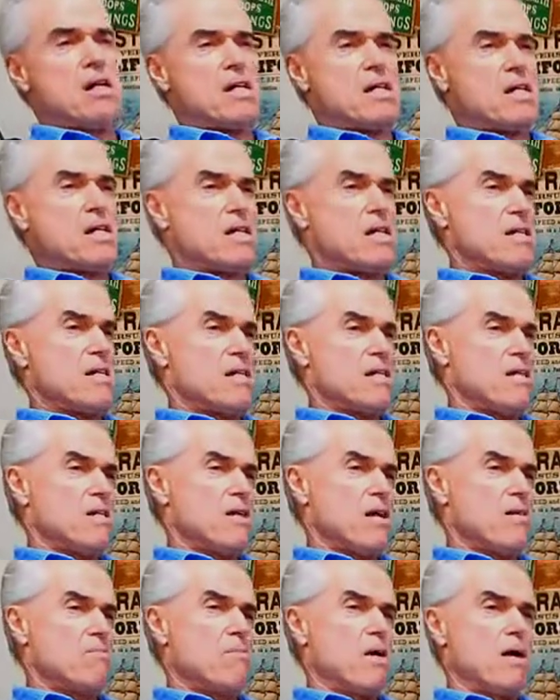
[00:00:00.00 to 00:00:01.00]
And you know,
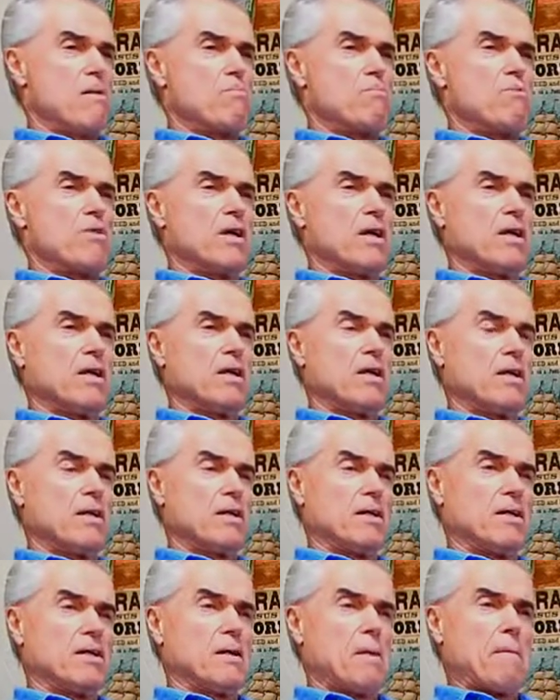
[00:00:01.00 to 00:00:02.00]
I
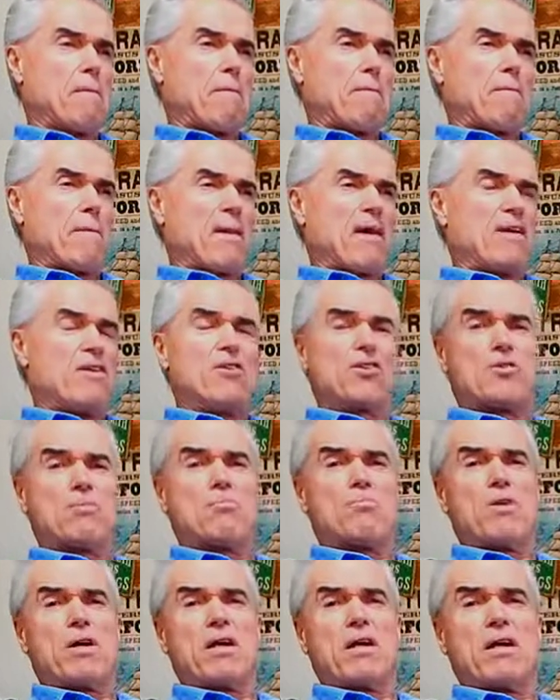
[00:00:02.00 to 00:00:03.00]
used to
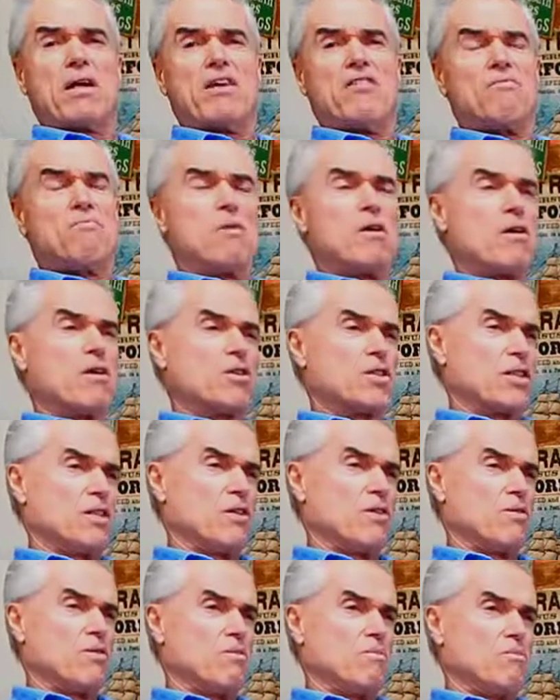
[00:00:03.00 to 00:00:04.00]
bring Clif bars. I
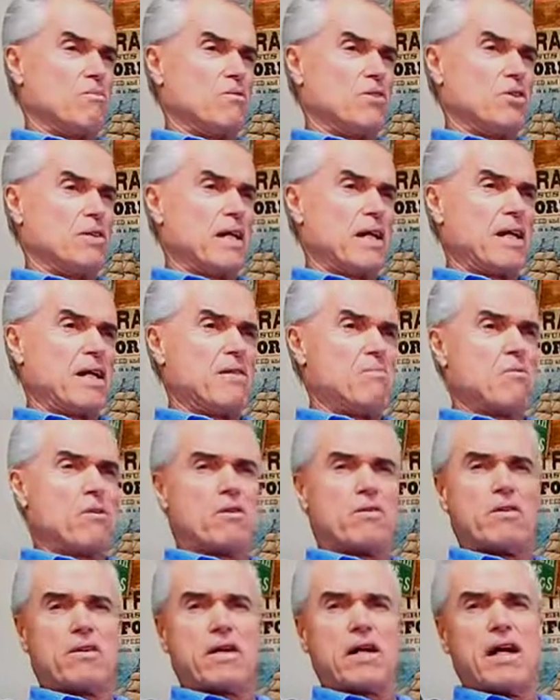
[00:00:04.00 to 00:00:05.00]
don't do that anymore.
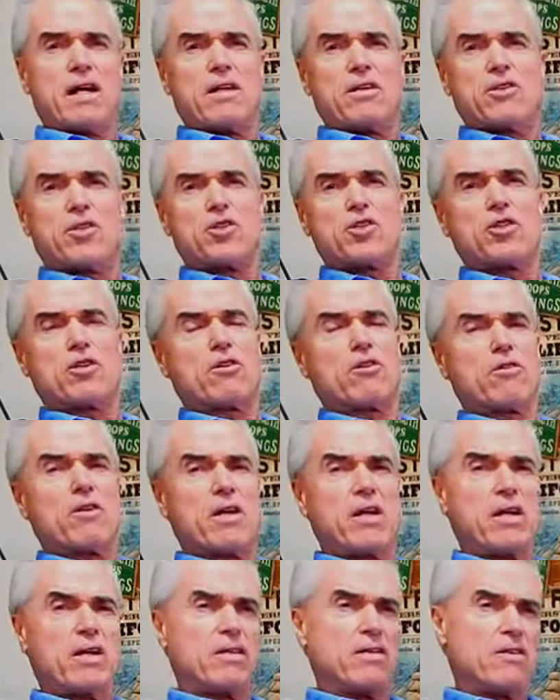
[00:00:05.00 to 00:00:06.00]
They're kind of
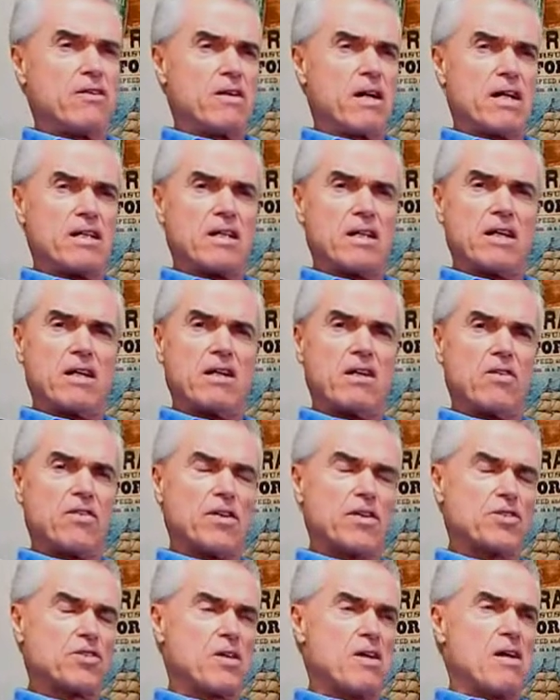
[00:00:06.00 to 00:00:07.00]
sugary and they're not the
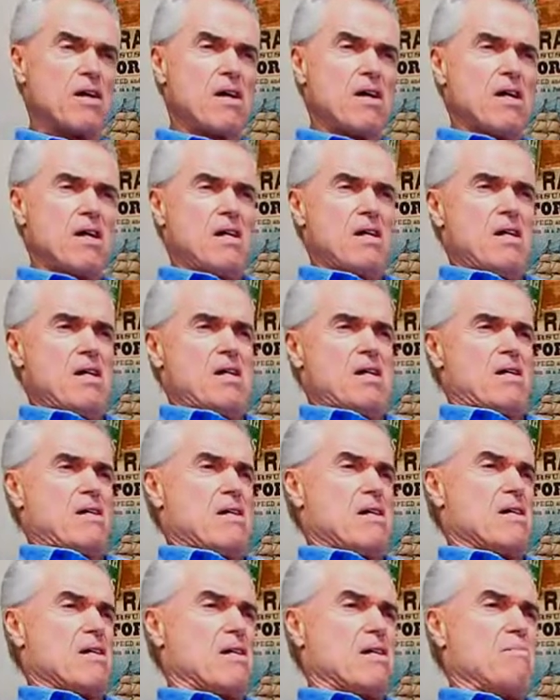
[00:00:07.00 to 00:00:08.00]
healthiest
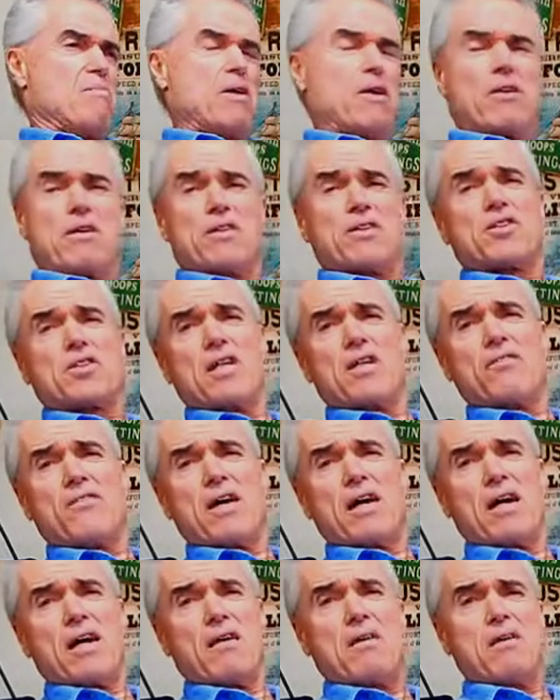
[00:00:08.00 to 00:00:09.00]
compared to the stuff
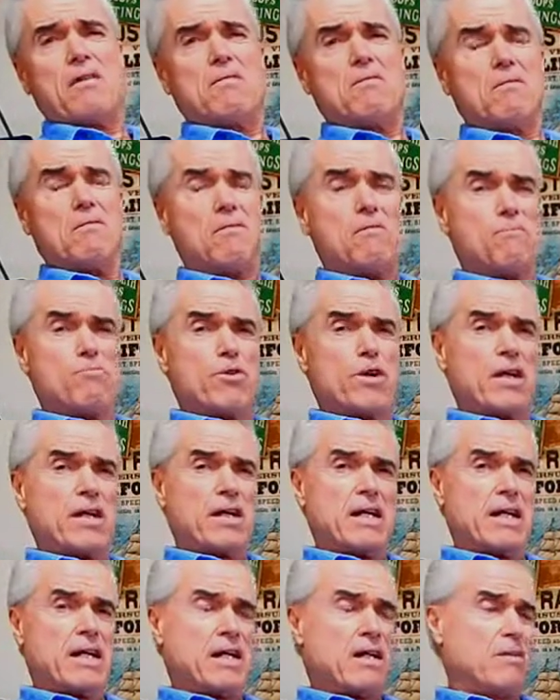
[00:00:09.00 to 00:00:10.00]
I bring
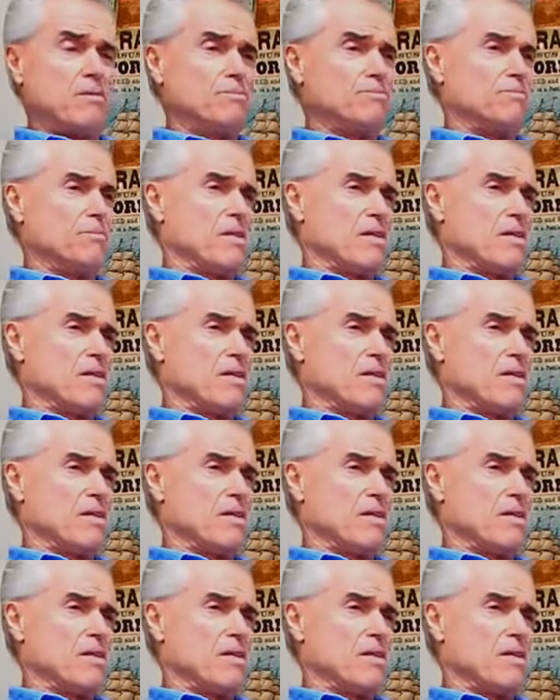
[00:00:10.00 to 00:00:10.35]
now.